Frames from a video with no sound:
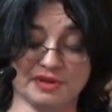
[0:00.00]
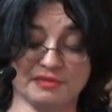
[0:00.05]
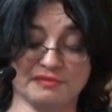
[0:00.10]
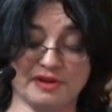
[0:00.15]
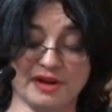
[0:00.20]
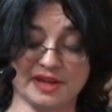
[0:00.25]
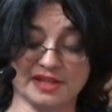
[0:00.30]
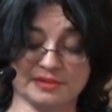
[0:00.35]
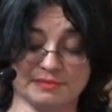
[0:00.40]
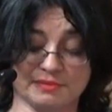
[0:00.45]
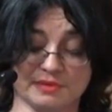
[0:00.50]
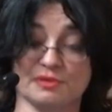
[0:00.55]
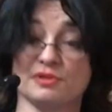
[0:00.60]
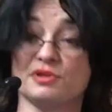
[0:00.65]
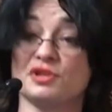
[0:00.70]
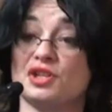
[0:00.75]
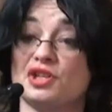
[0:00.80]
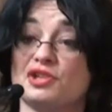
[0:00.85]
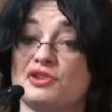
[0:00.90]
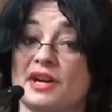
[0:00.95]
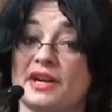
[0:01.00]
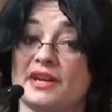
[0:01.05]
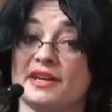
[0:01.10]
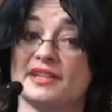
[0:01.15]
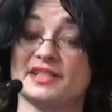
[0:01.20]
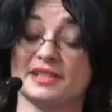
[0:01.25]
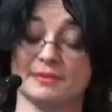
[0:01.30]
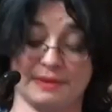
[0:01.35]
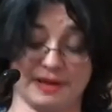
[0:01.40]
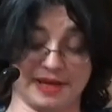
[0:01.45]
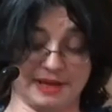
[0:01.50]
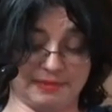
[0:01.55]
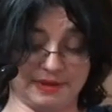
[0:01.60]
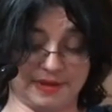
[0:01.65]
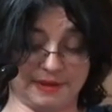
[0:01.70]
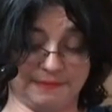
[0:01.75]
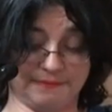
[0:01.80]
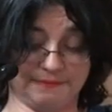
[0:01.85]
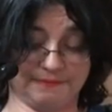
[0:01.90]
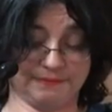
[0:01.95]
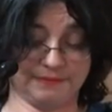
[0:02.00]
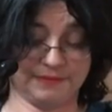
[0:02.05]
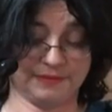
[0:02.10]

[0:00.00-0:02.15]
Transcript: in the rice milk she drank as a baby,